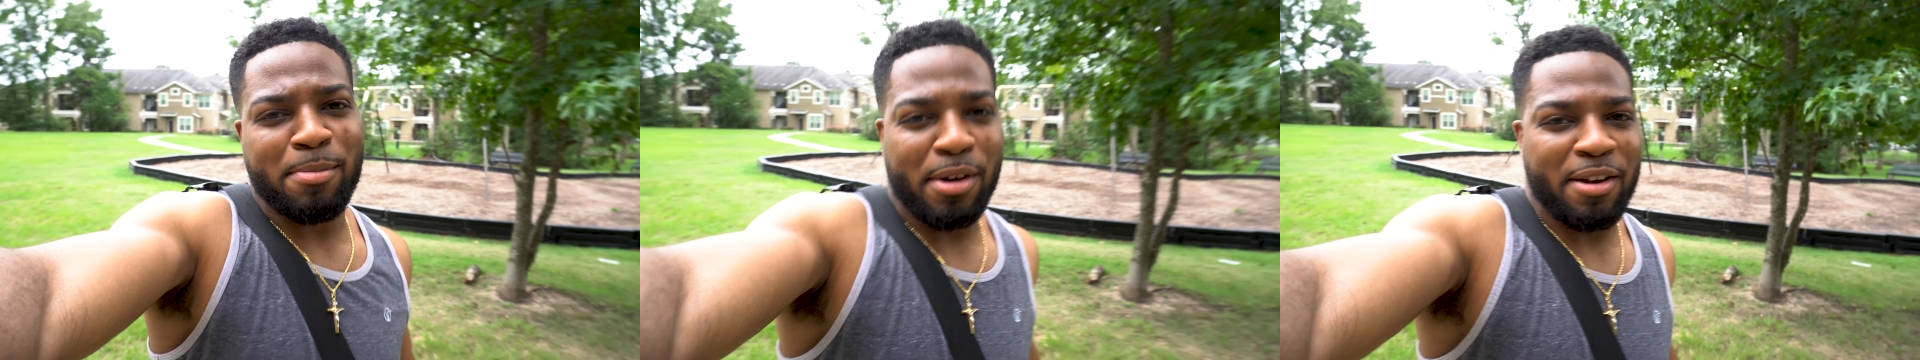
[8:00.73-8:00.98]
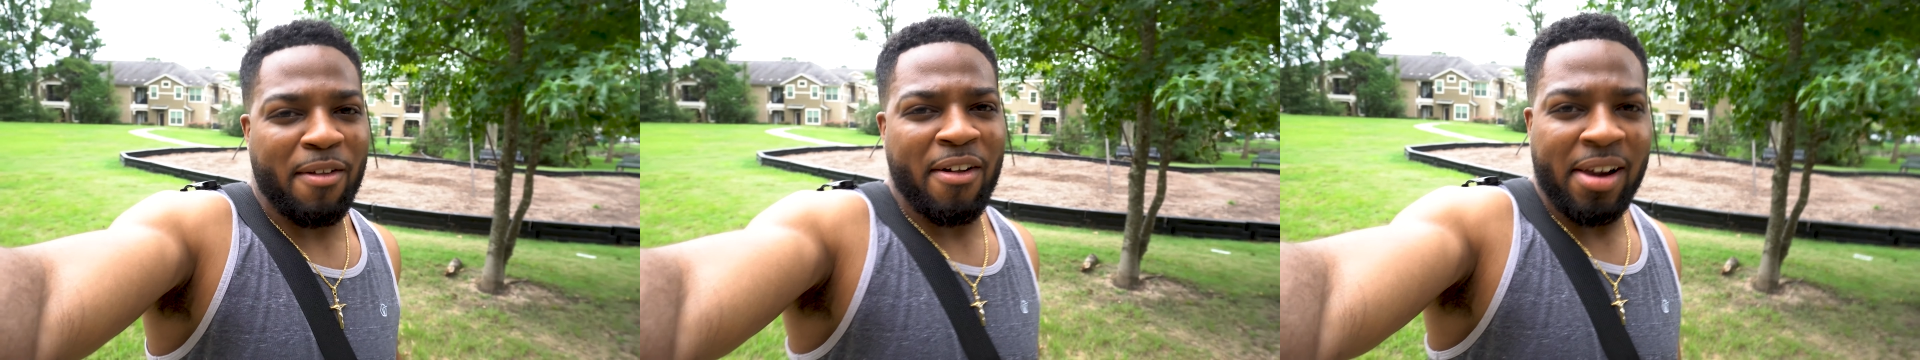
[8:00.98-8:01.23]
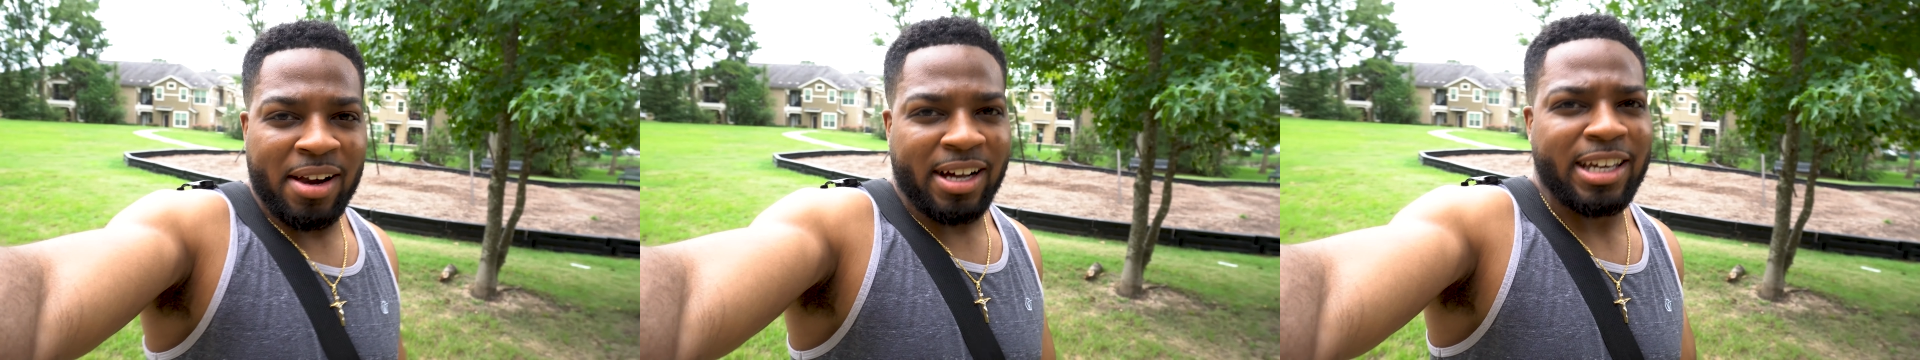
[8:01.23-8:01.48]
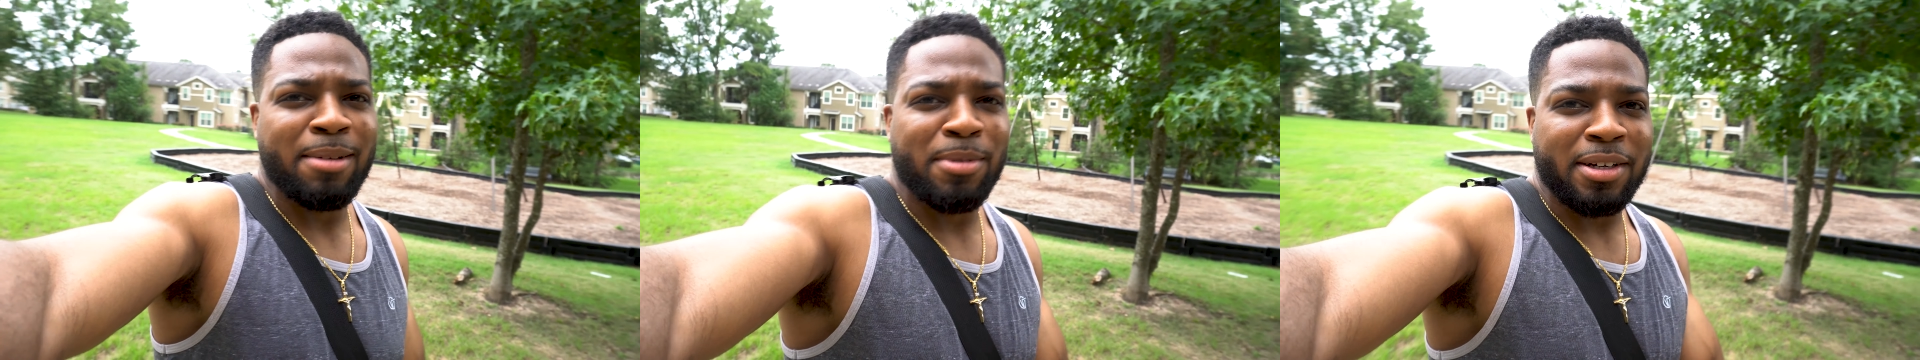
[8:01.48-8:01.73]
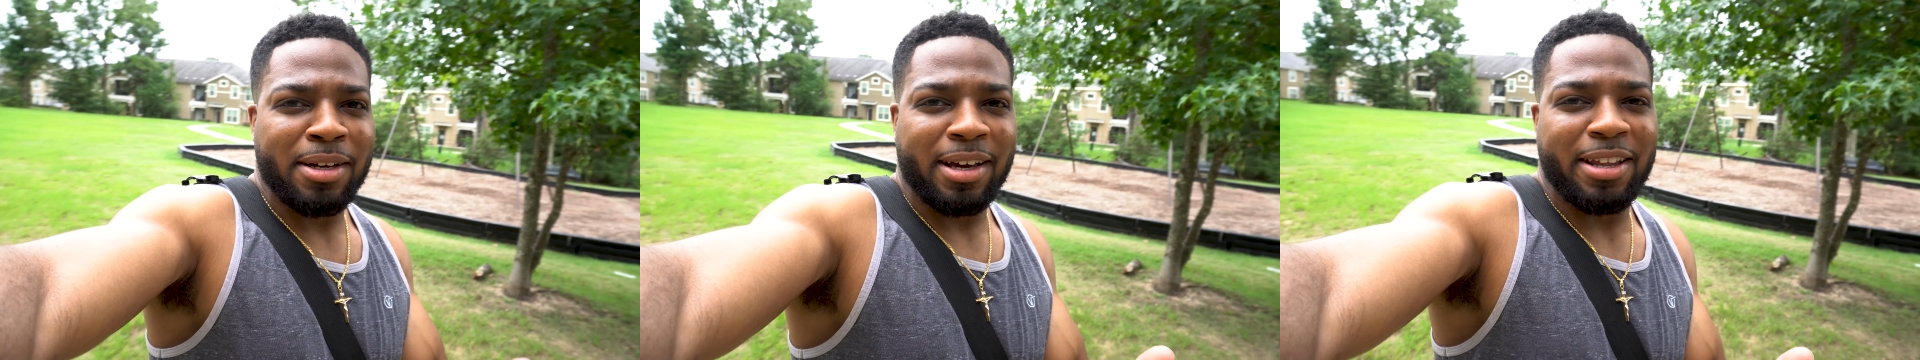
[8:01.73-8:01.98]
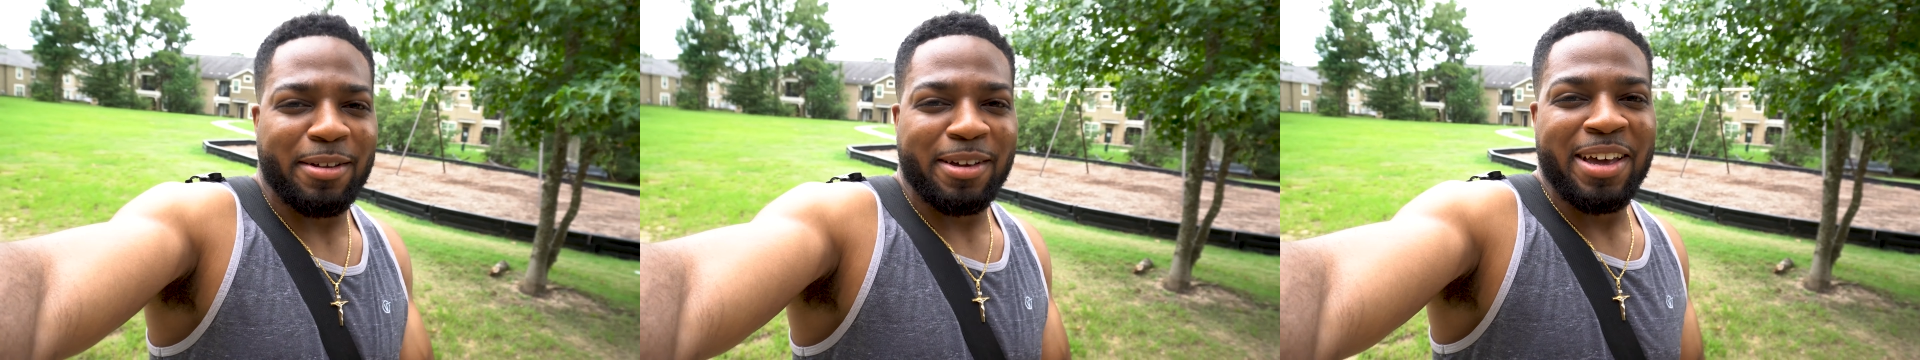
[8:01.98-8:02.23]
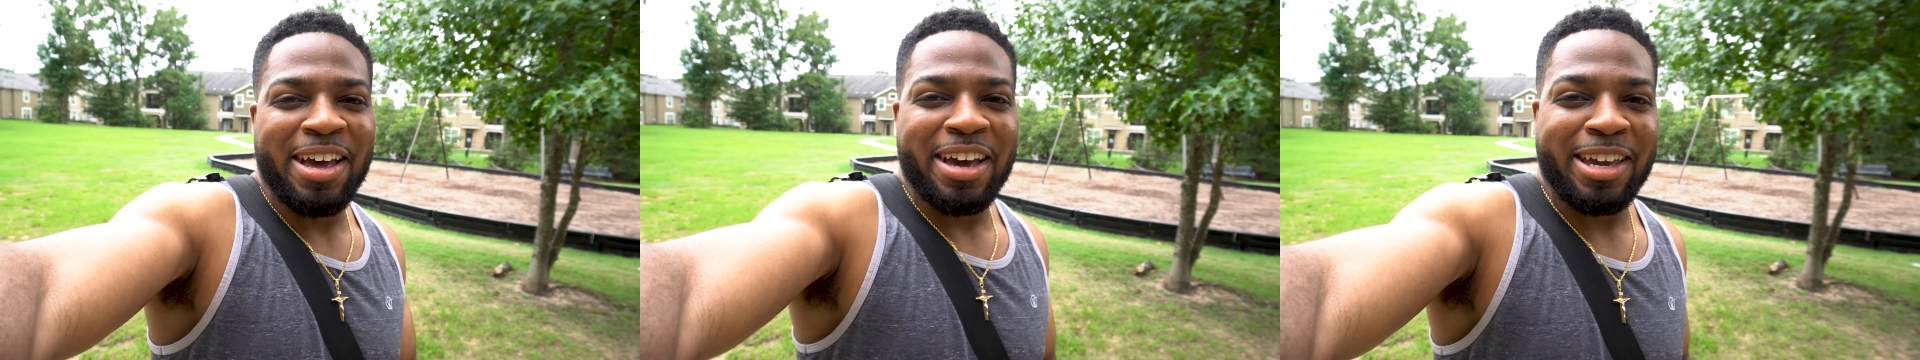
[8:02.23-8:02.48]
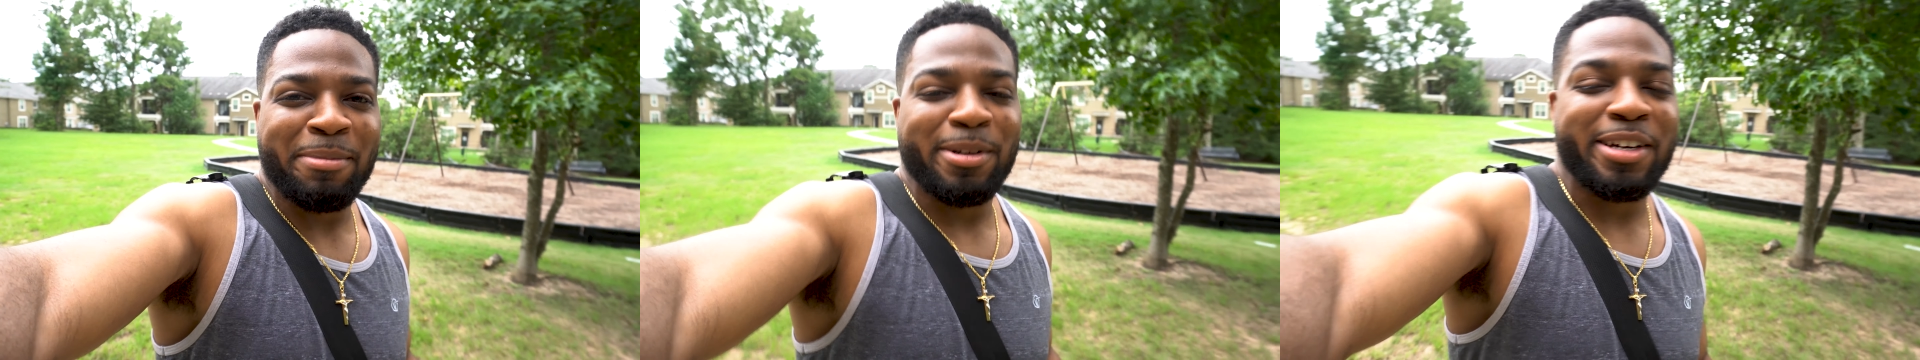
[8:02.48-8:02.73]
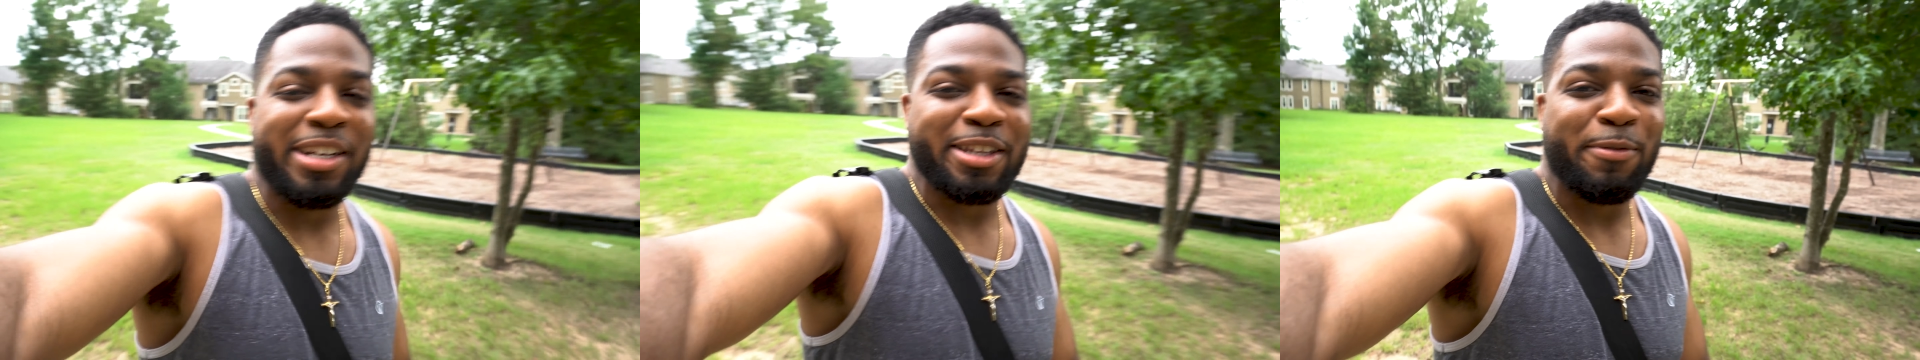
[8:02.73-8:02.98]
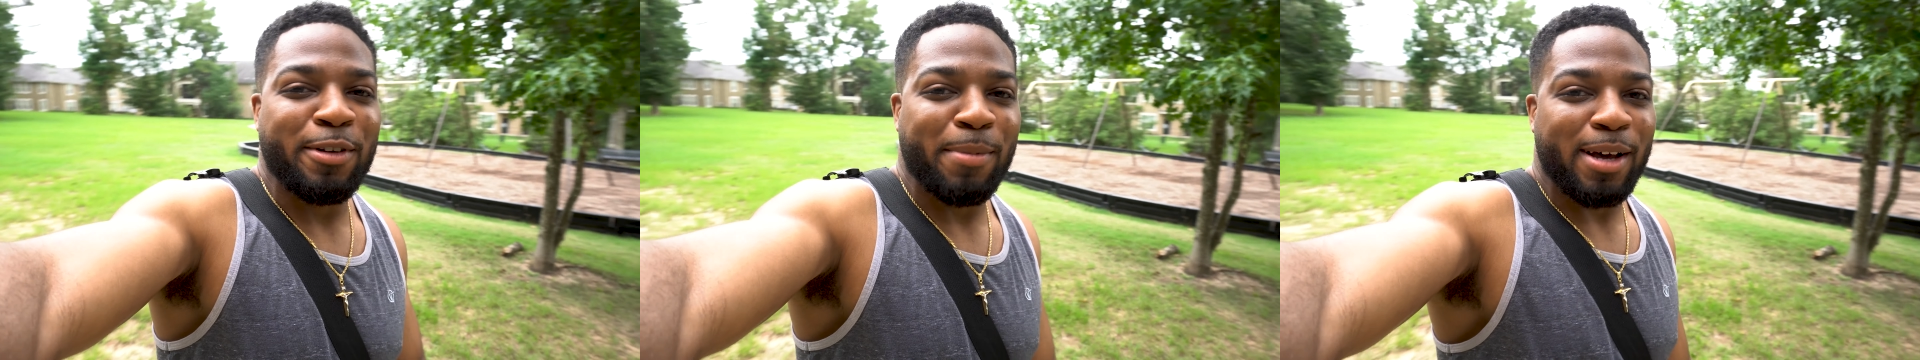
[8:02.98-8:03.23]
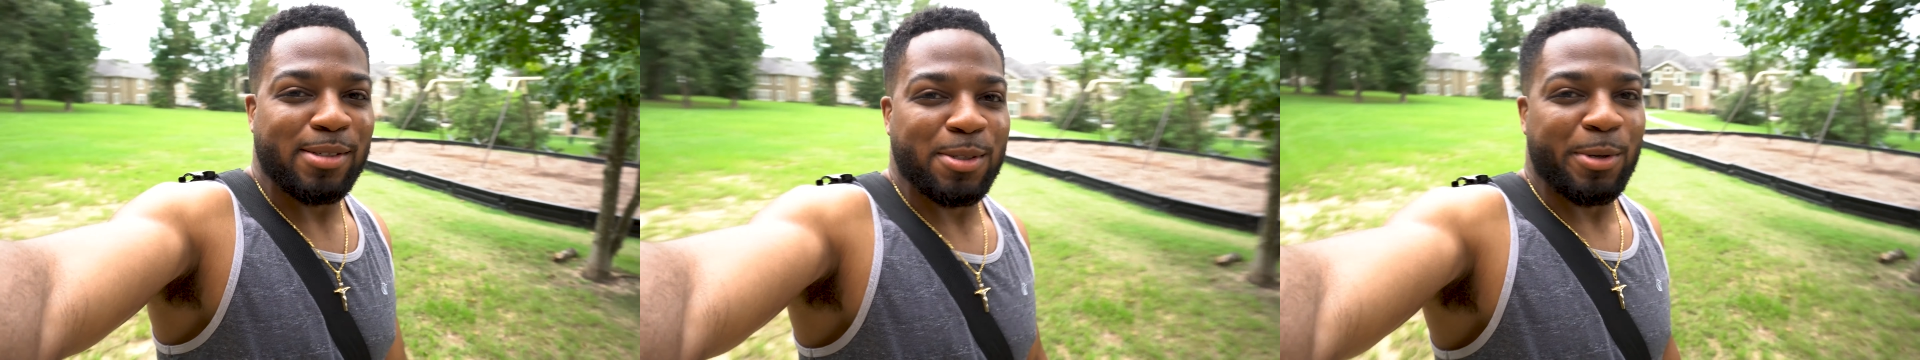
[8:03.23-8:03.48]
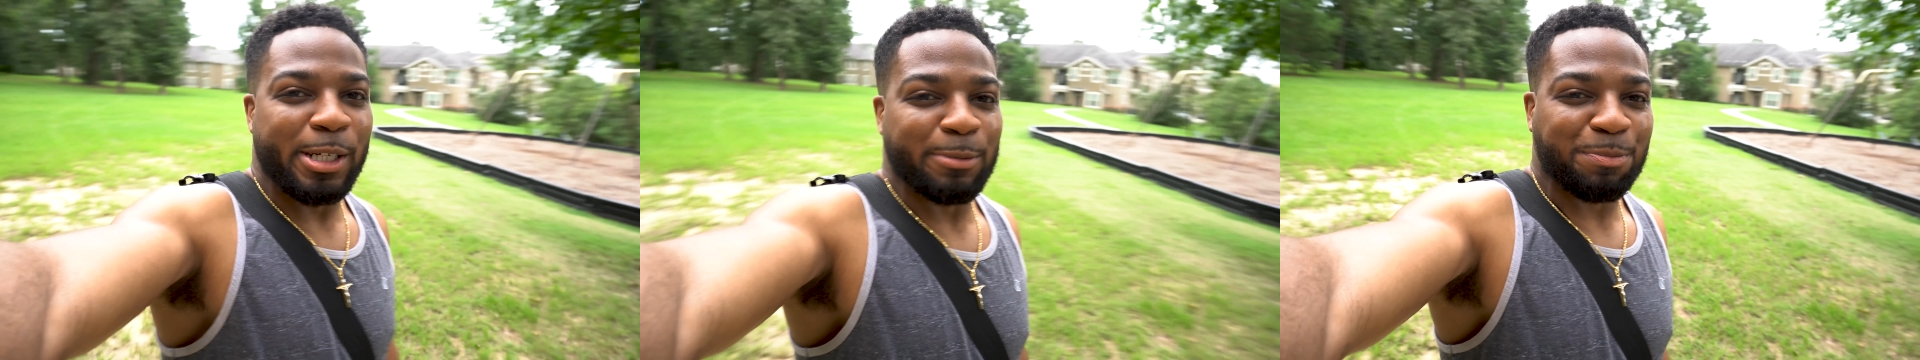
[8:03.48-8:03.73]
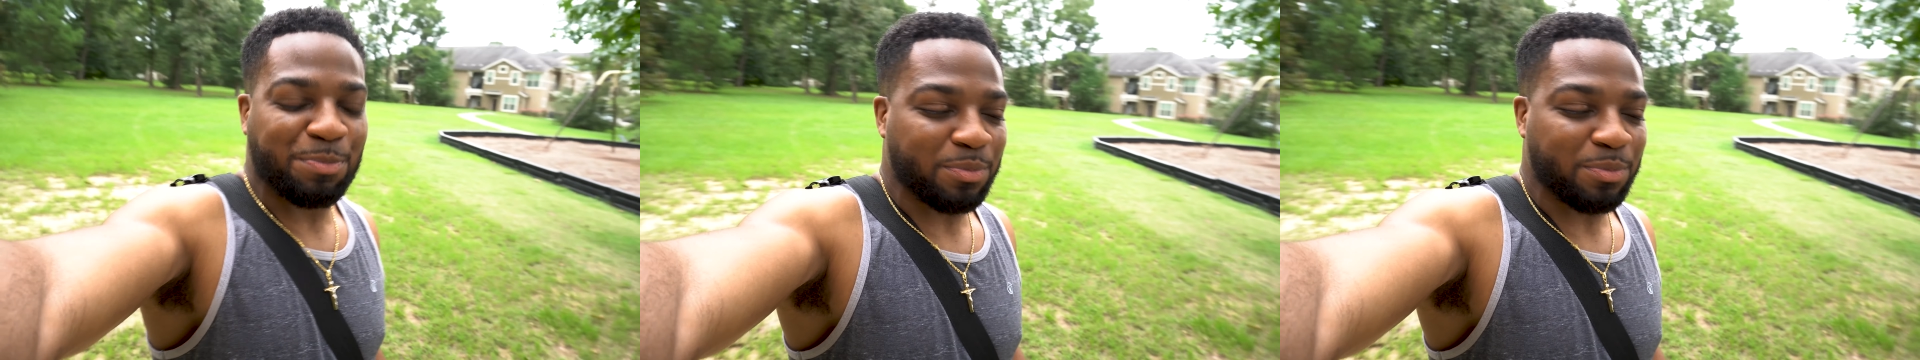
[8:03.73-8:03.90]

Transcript: but I keep looking at the flip out screen.